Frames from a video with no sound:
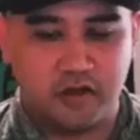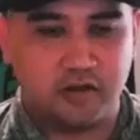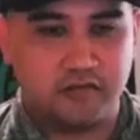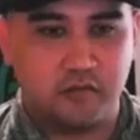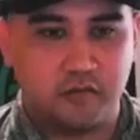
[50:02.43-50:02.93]

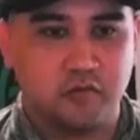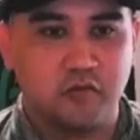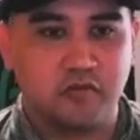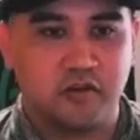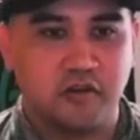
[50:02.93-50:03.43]
of the
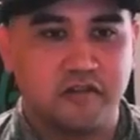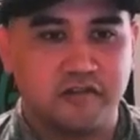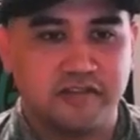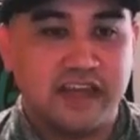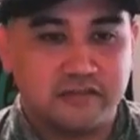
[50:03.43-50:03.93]
rules,
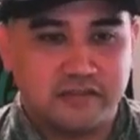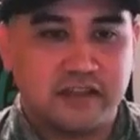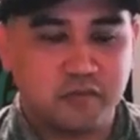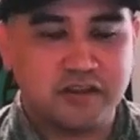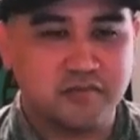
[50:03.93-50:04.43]

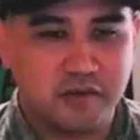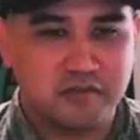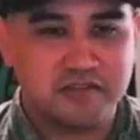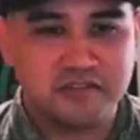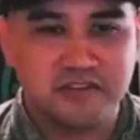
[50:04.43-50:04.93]
that's white
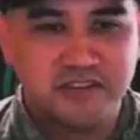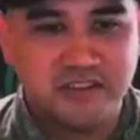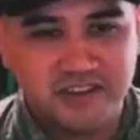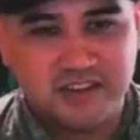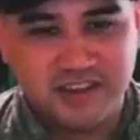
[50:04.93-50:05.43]
supremacy.
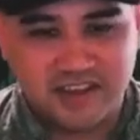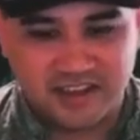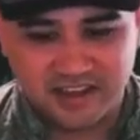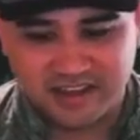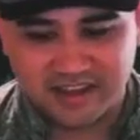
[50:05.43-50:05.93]

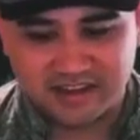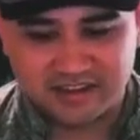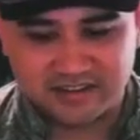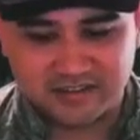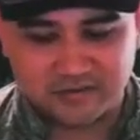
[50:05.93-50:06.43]

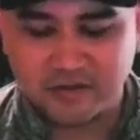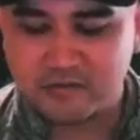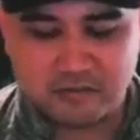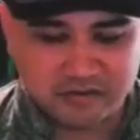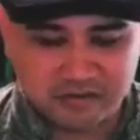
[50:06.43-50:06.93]
And so
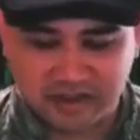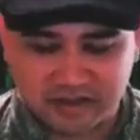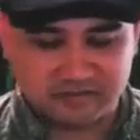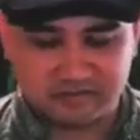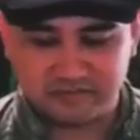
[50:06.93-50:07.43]
I'm just
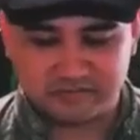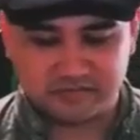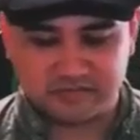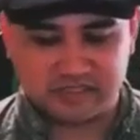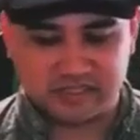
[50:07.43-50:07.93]
like,
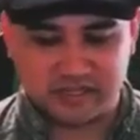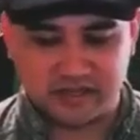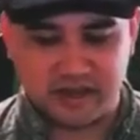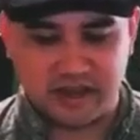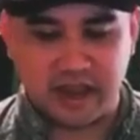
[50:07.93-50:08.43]

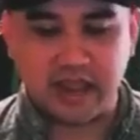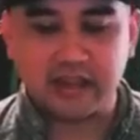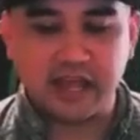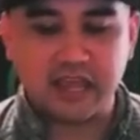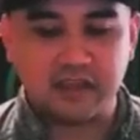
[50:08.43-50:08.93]
oh, I
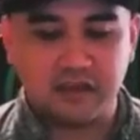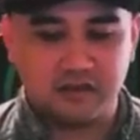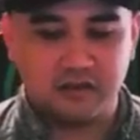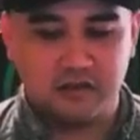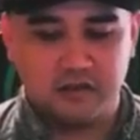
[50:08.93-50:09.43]
like
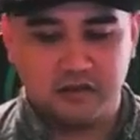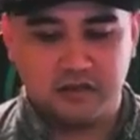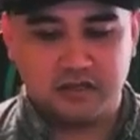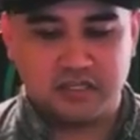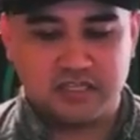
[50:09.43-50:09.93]

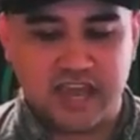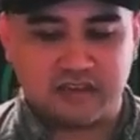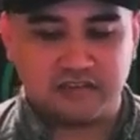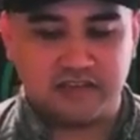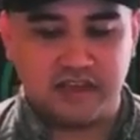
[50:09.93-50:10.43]

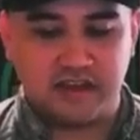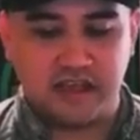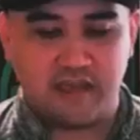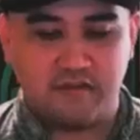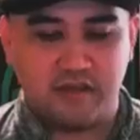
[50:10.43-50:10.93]
decks that
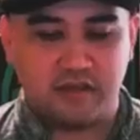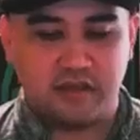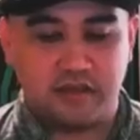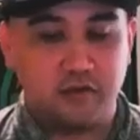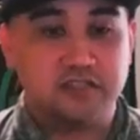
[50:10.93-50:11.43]
have like,
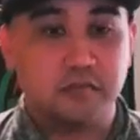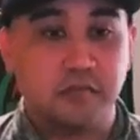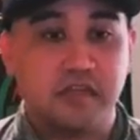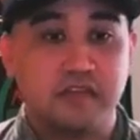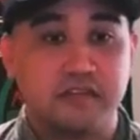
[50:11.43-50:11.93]
here's some
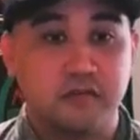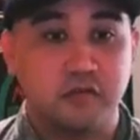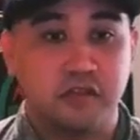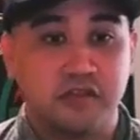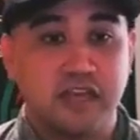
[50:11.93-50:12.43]
things that you
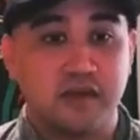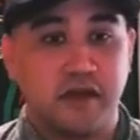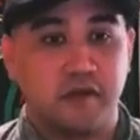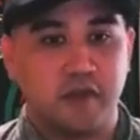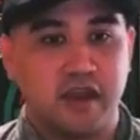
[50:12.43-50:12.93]
could think
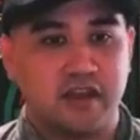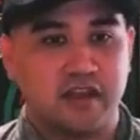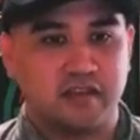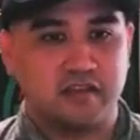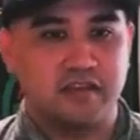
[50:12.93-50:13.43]
about, right?
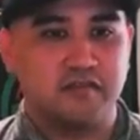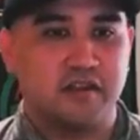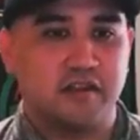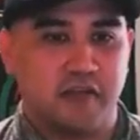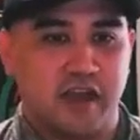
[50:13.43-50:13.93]
Like even
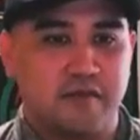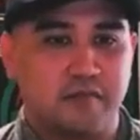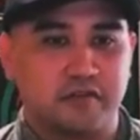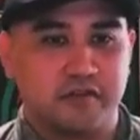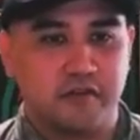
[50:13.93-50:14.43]
in their
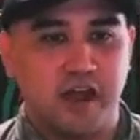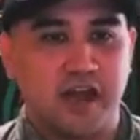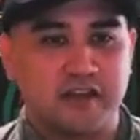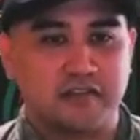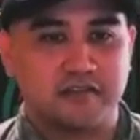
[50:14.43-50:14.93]
guidebooks, they're
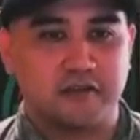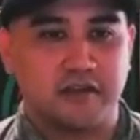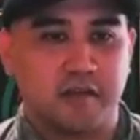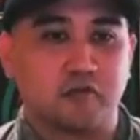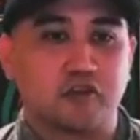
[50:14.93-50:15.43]
not necessarily
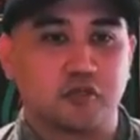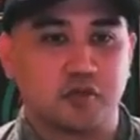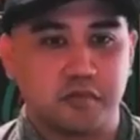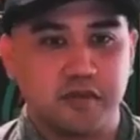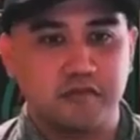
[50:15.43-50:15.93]
like
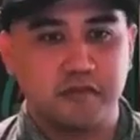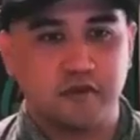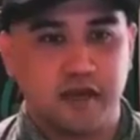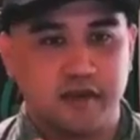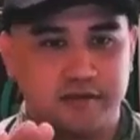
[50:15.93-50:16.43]
prescriptive. They're
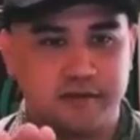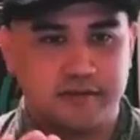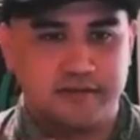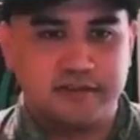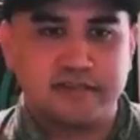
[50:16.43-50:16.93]
not,
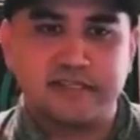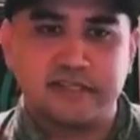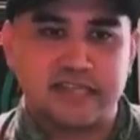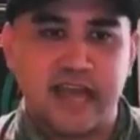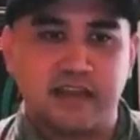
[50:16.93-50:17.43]
this is
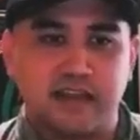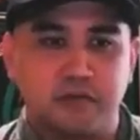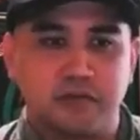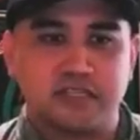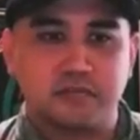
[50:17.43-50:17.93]
exactly
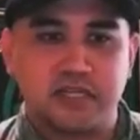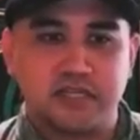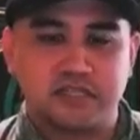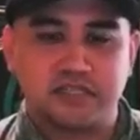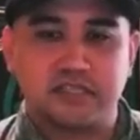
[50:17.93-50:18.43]
what this
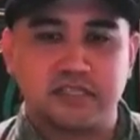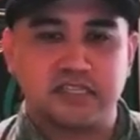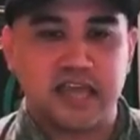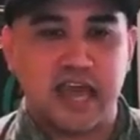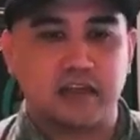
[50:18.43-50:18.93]
means. This is
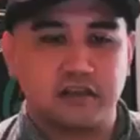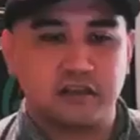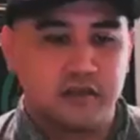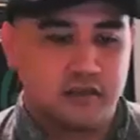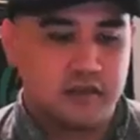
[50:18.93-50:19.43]

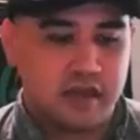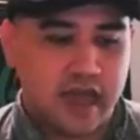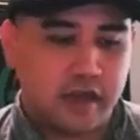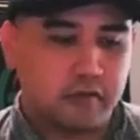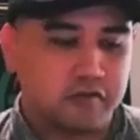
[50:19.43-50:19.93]
exactly
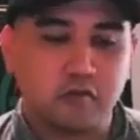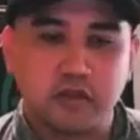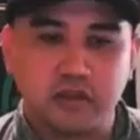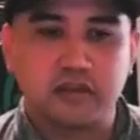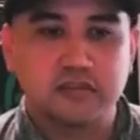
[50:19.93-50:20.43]
how you should
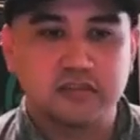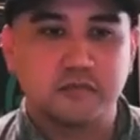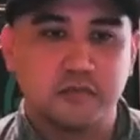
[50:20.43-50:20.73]
read this.